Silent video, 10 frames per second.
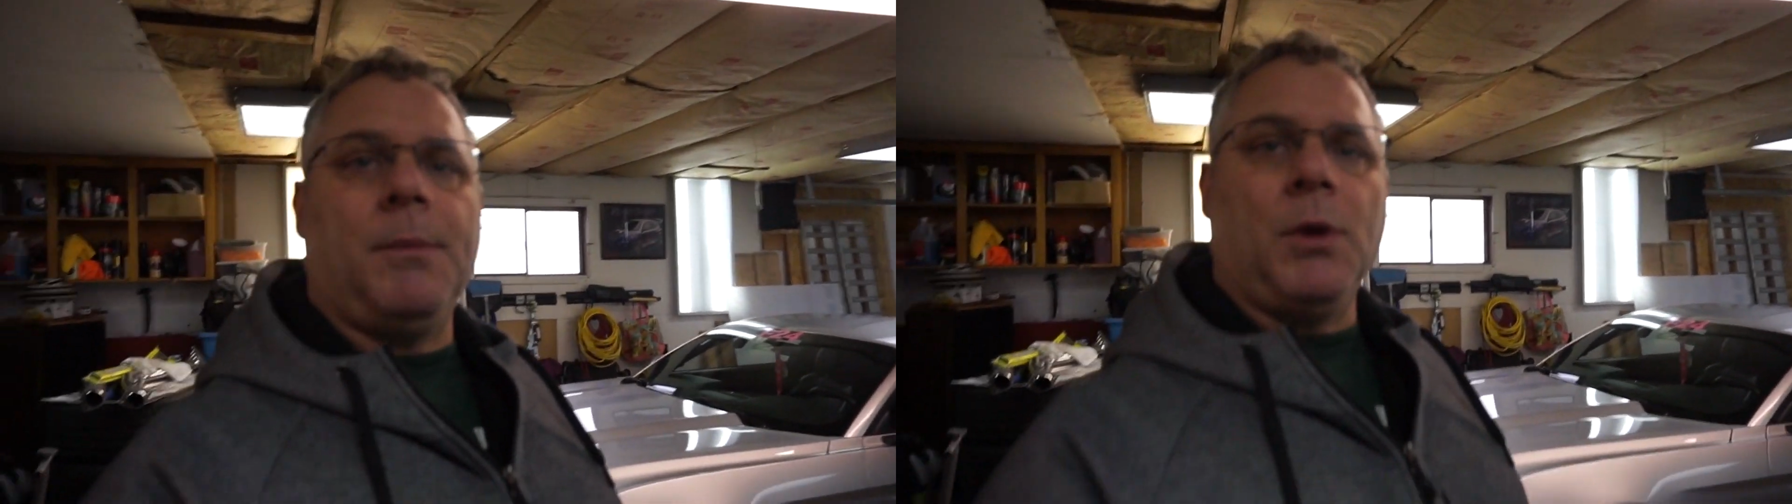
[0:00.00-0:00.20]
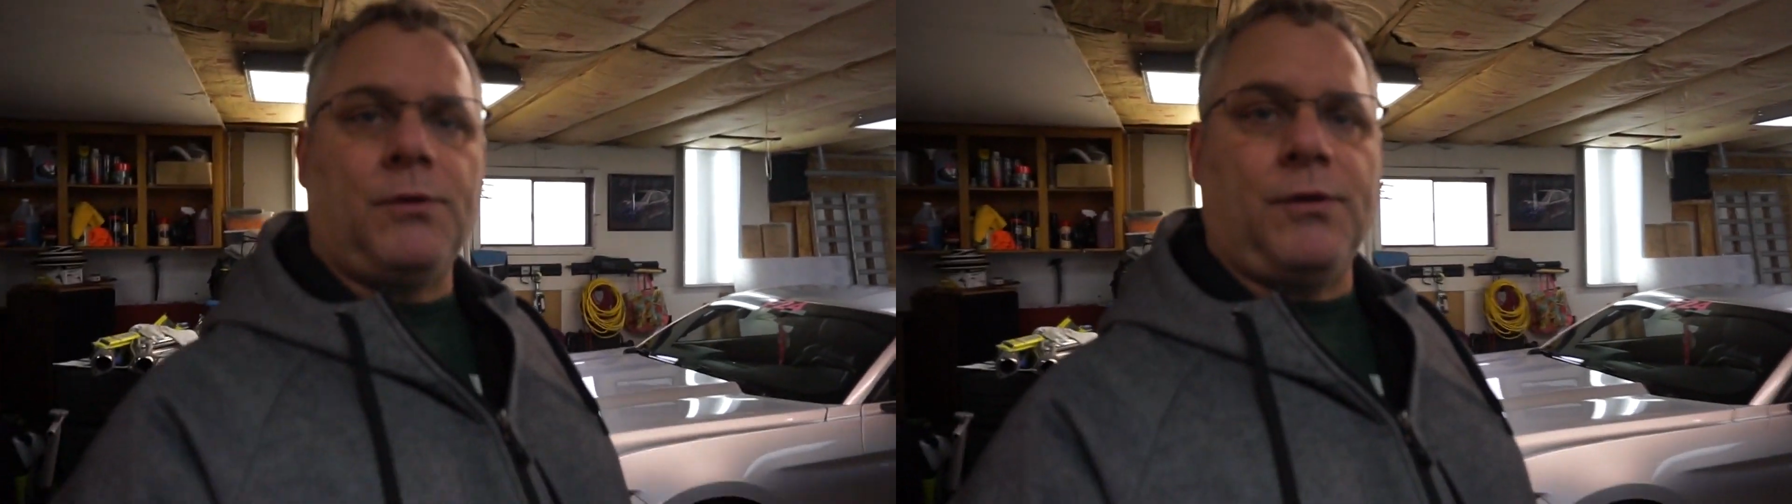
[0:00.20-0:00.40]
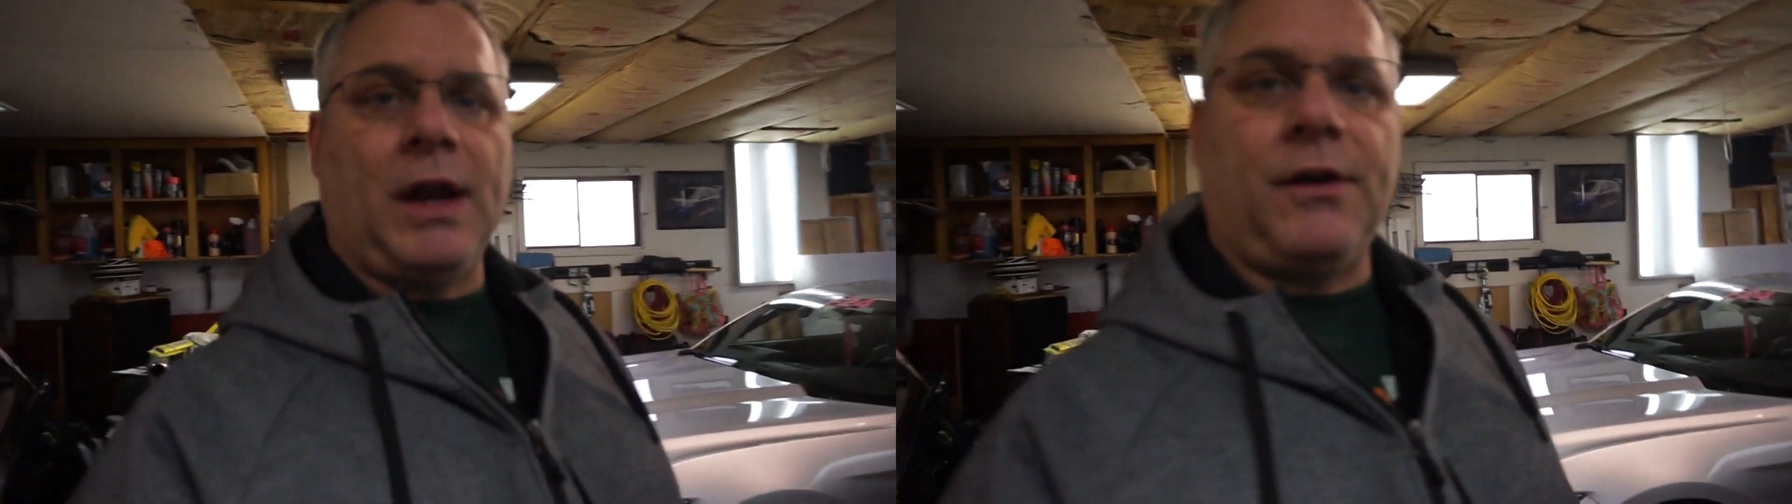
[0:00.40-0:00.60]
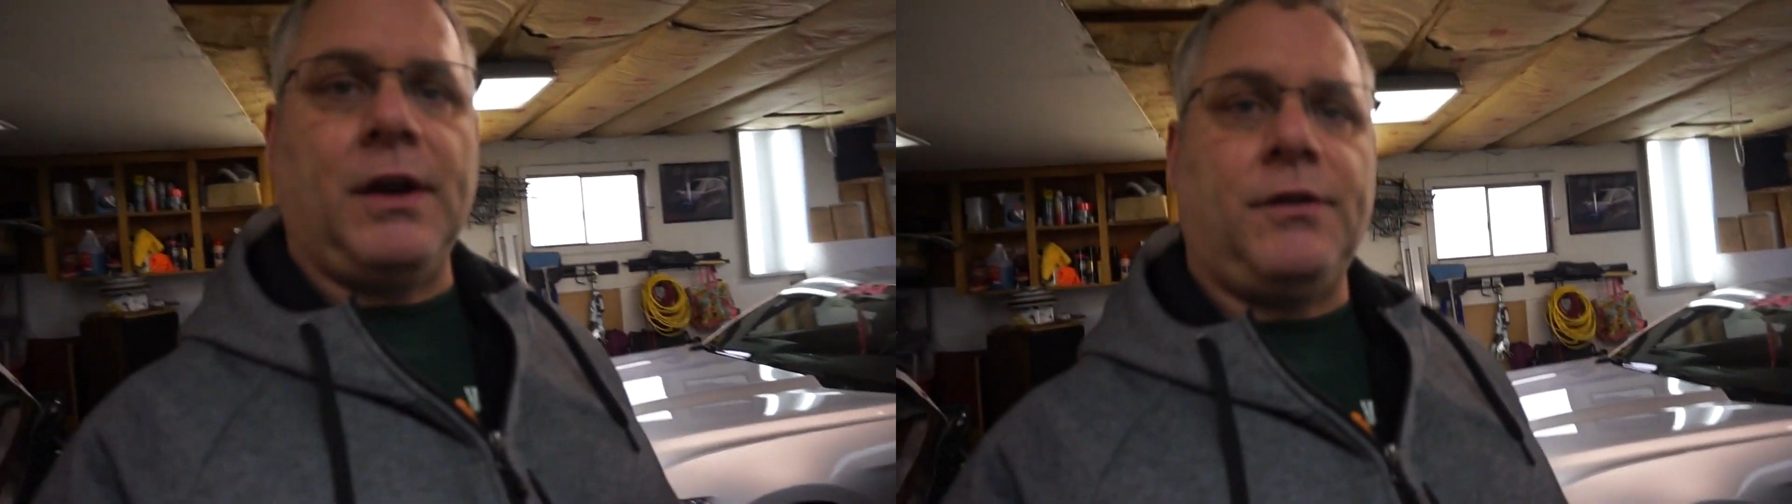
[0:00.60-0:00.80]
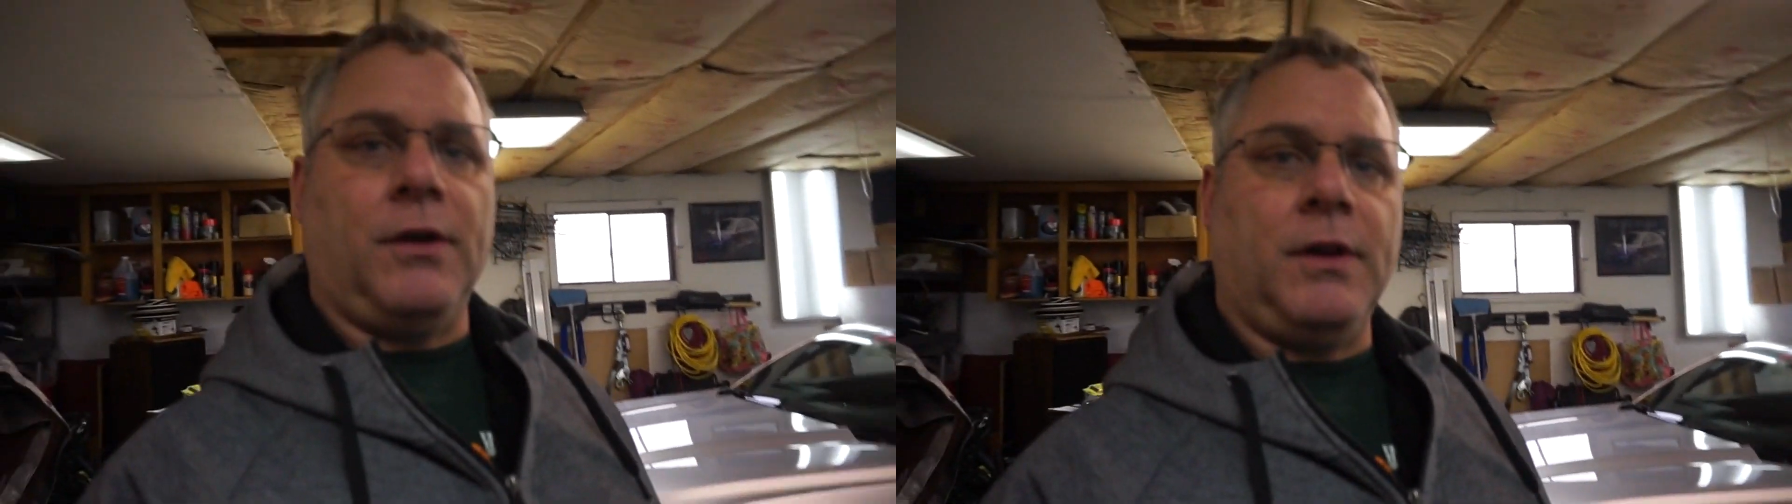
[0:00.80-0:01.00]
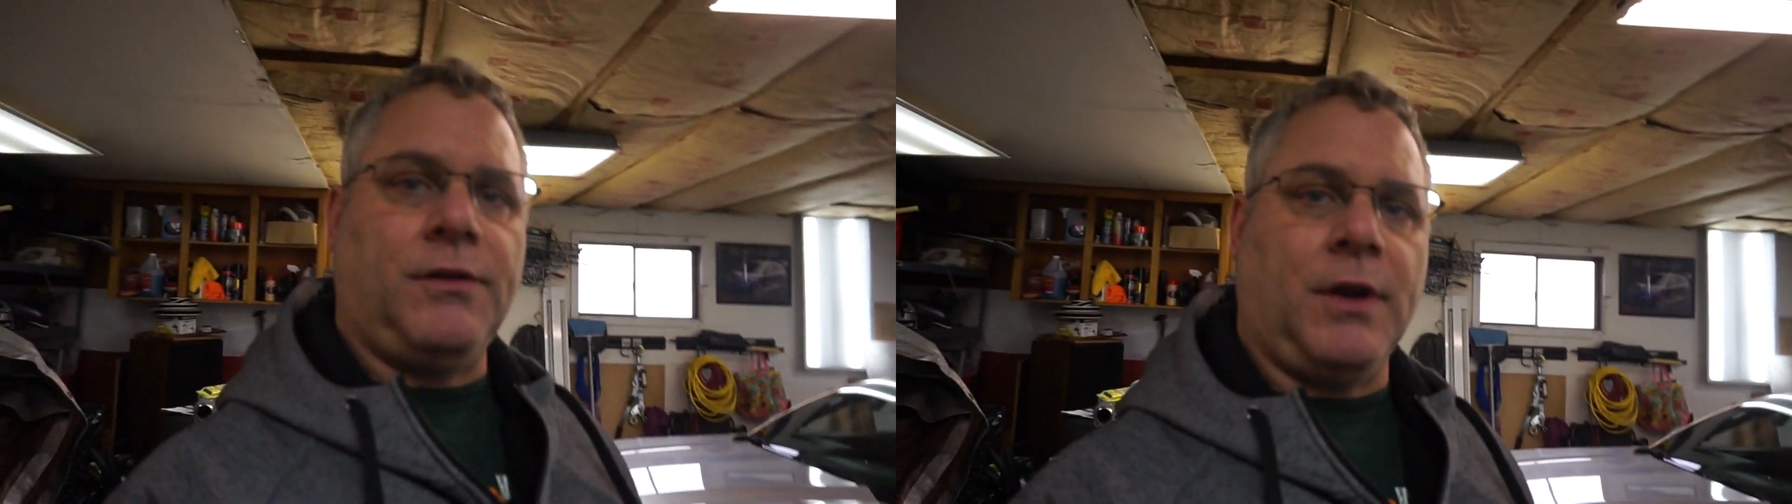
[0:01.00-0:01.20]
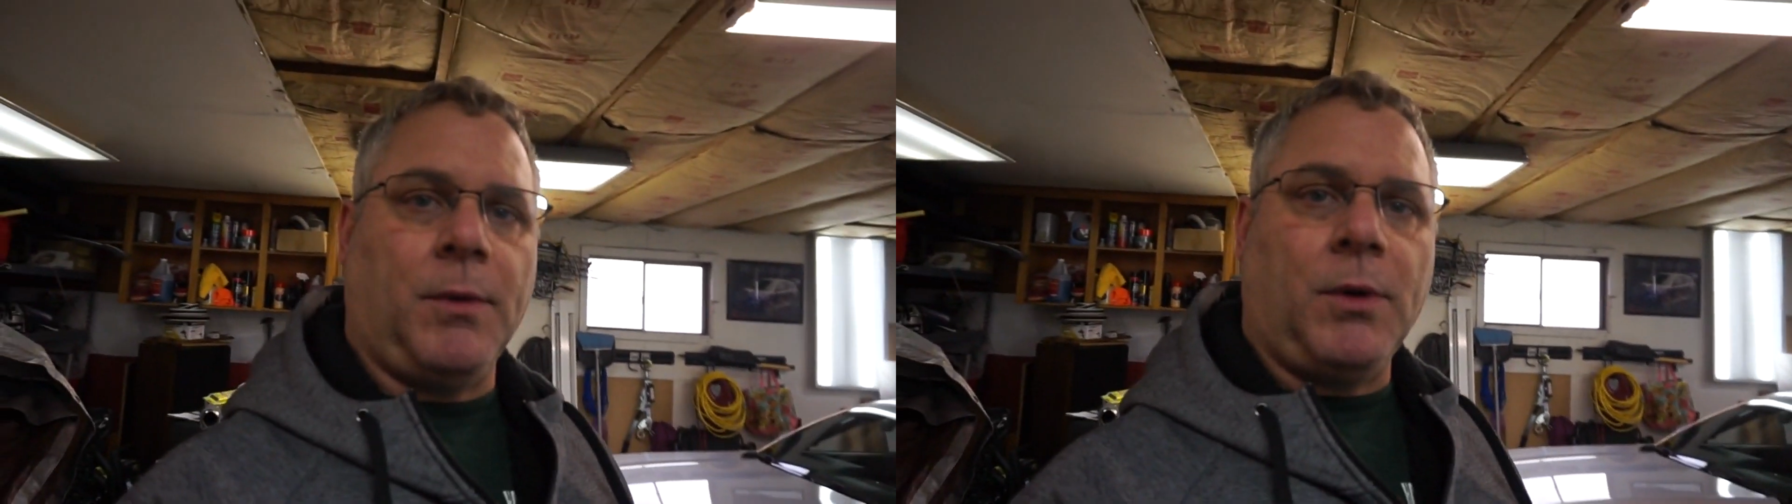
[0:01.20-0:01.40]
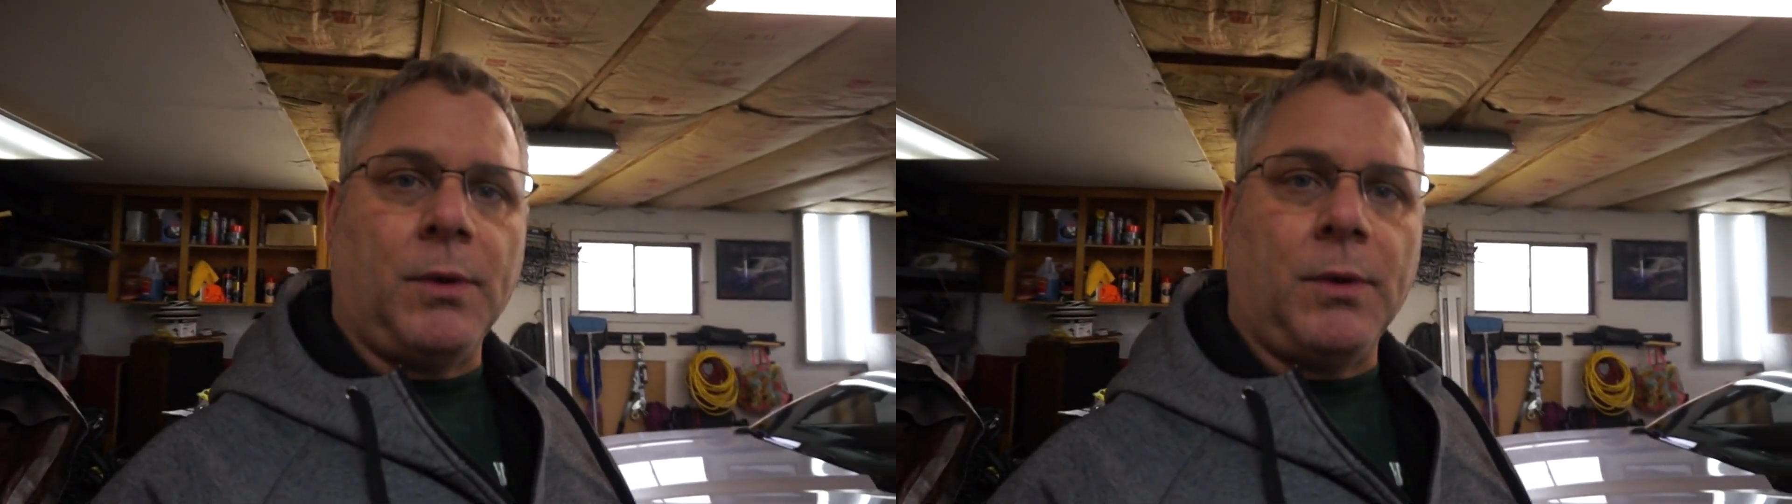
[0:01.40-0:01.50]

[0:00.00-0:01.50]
both drag race during the summer